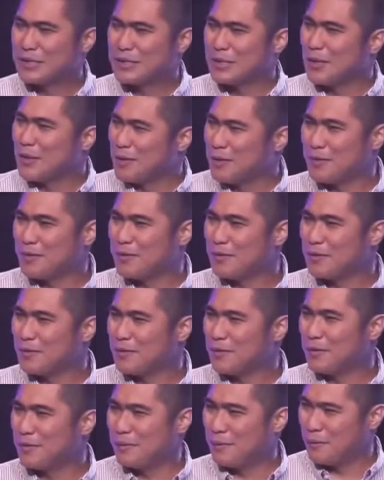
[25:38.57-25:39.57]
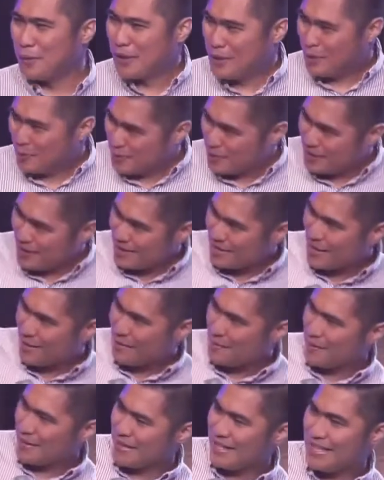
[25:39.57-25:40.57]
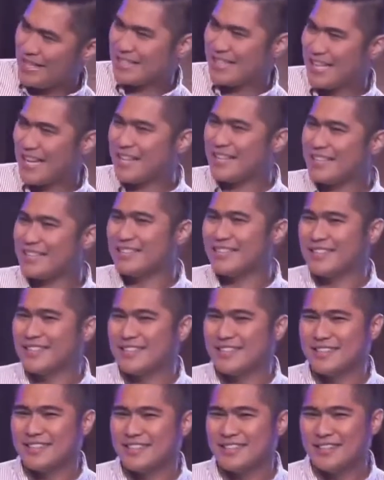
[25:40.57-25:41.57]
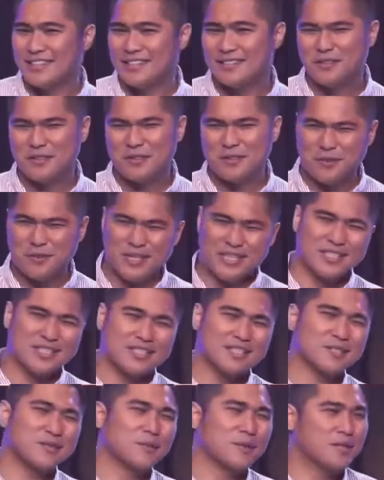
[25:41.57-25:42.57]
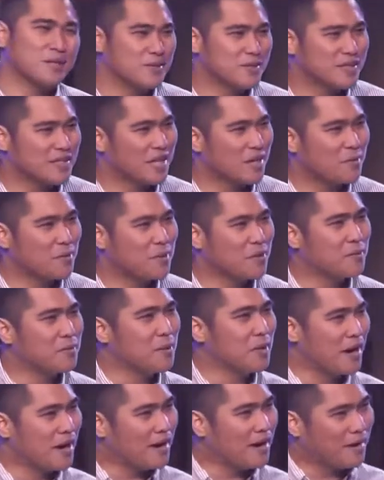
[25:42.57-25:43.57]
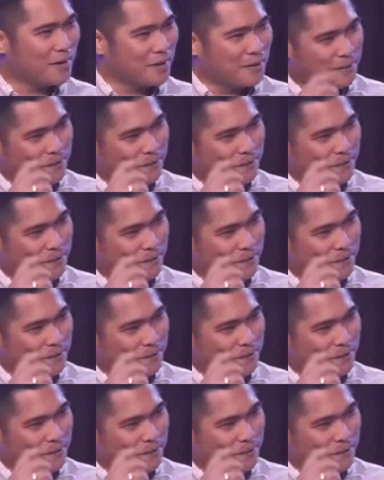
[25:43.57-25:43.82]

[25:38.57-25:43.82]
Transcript: so, when you see something like that, we just want to stay where we are.